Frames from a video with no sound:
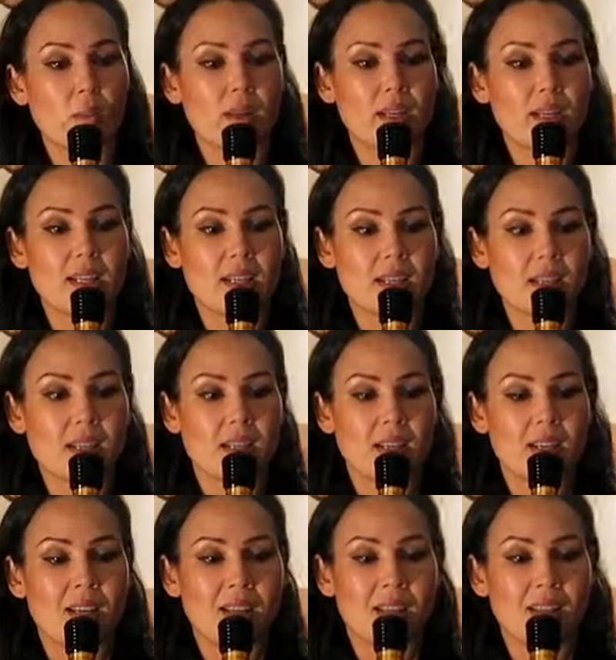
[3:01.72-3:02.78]
it is
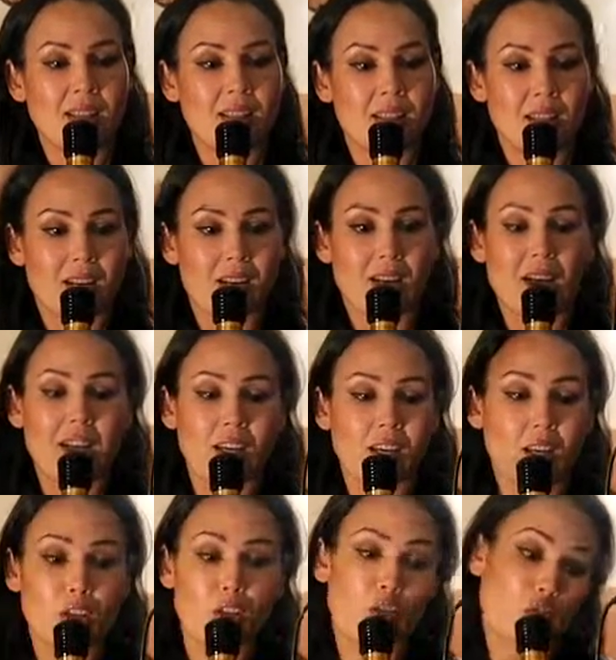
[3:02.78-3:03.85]
that I can
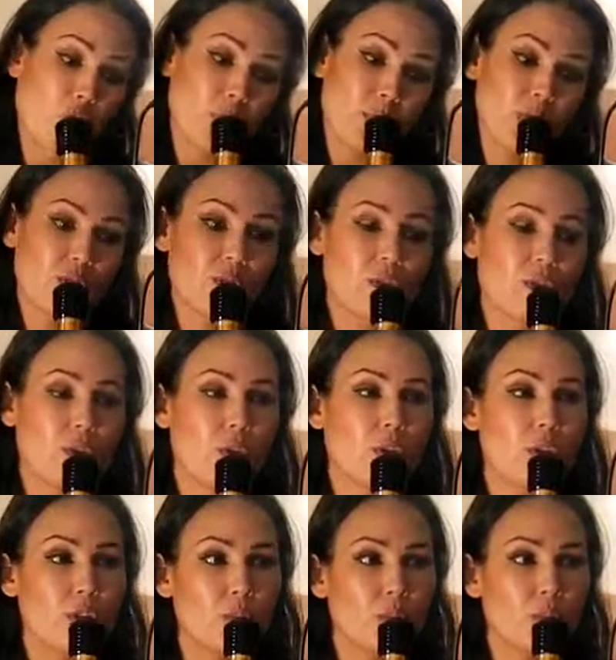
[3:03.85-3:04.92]
contribute
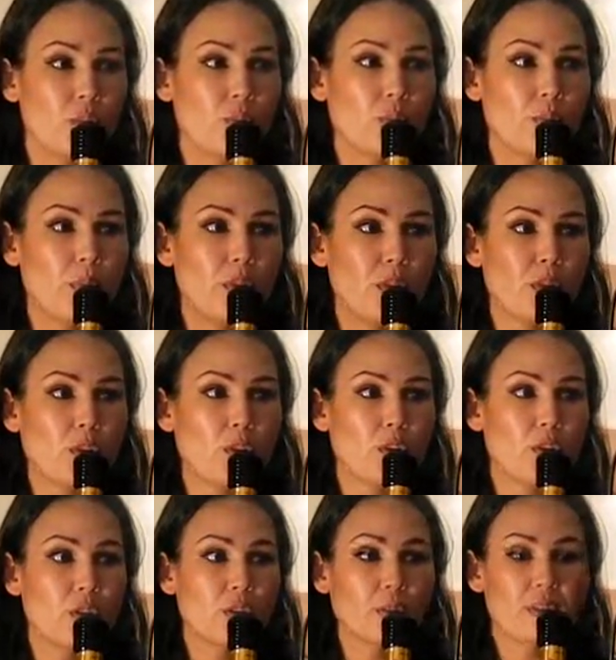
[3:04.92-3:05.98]
into being a
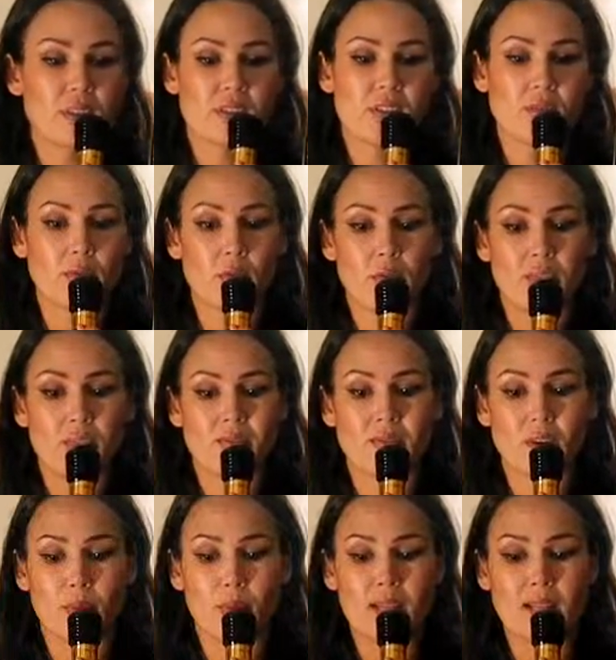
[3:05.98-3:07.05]
good person for this
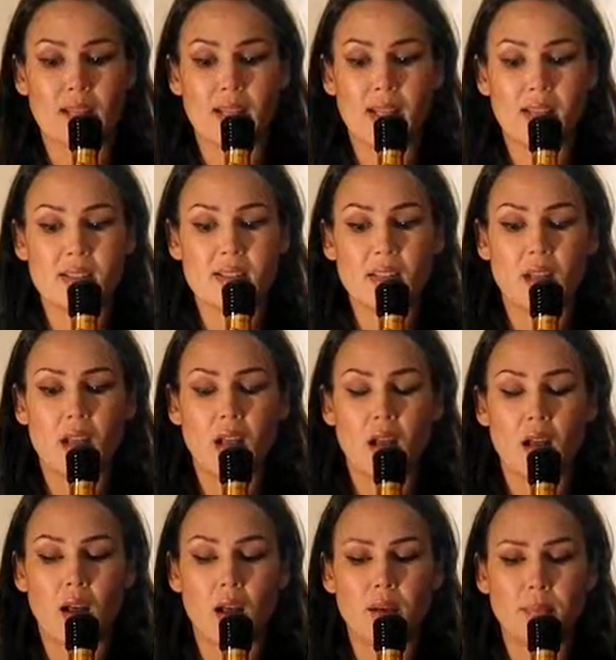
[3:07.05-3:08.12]
environment.
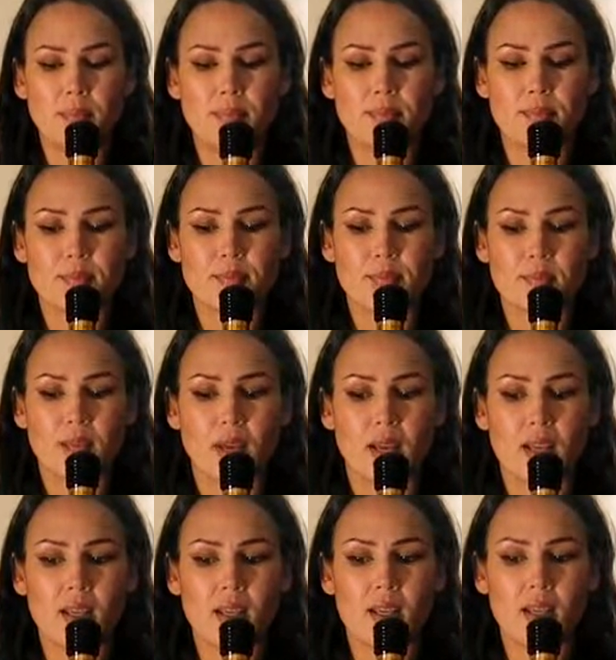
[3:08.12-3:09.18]
And
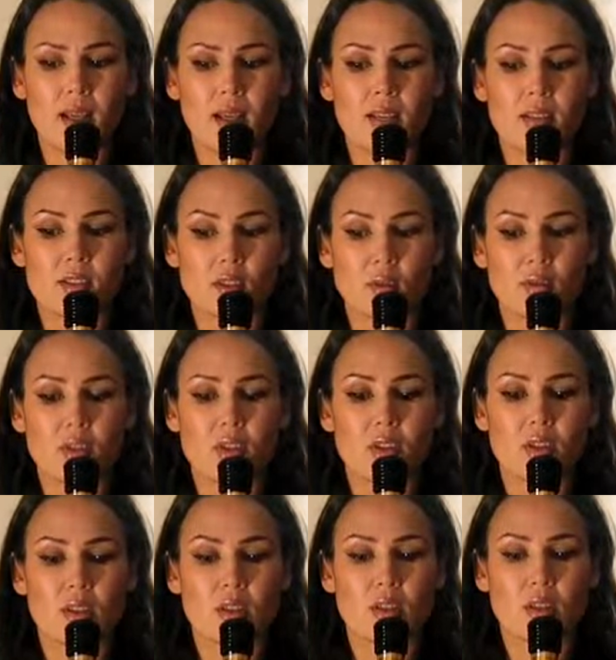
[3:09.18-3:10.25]
I don't
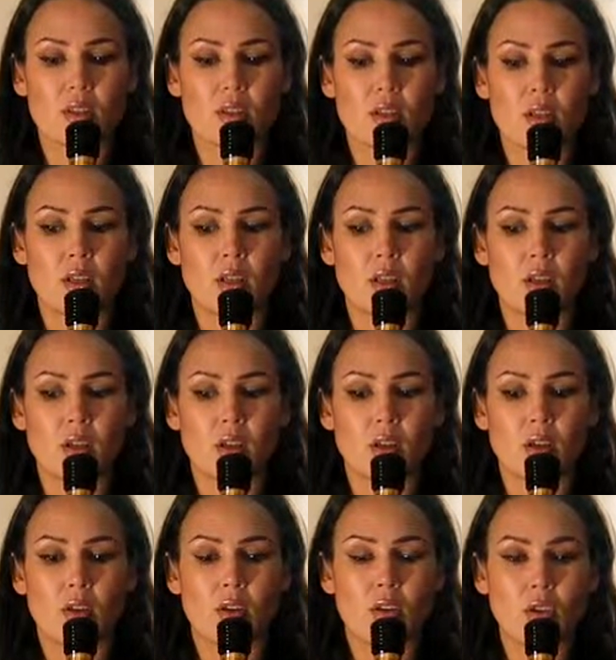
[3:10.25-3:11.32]

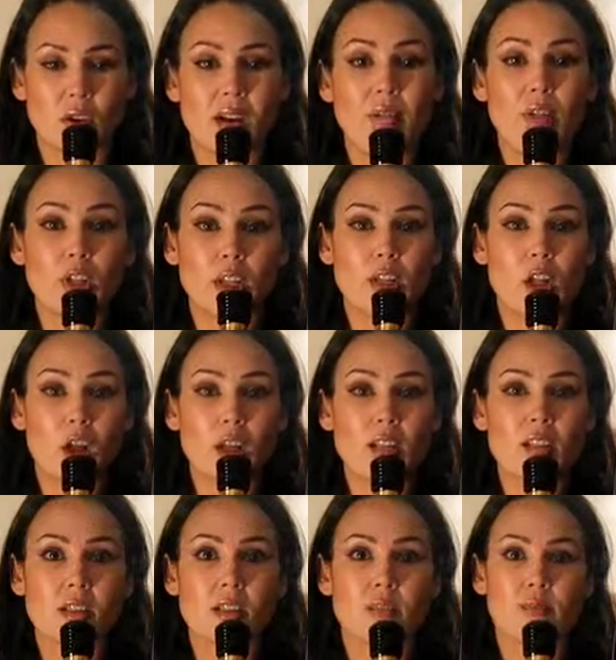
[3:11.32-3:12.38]
travel a lot.